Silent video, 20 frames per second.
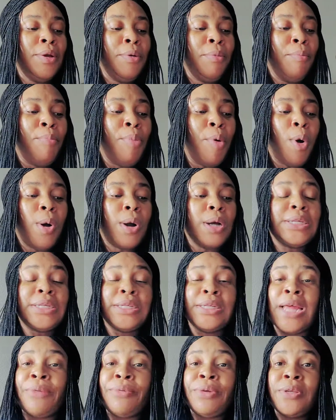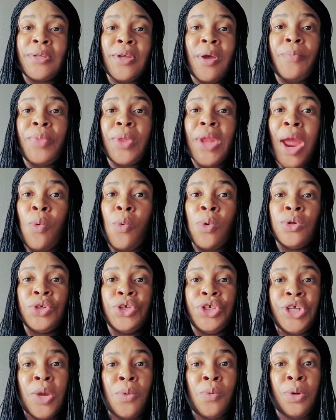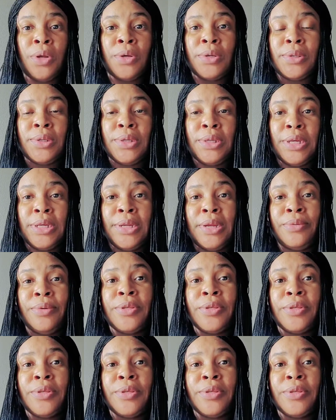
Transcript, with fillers: But there is something I want to share with us today. There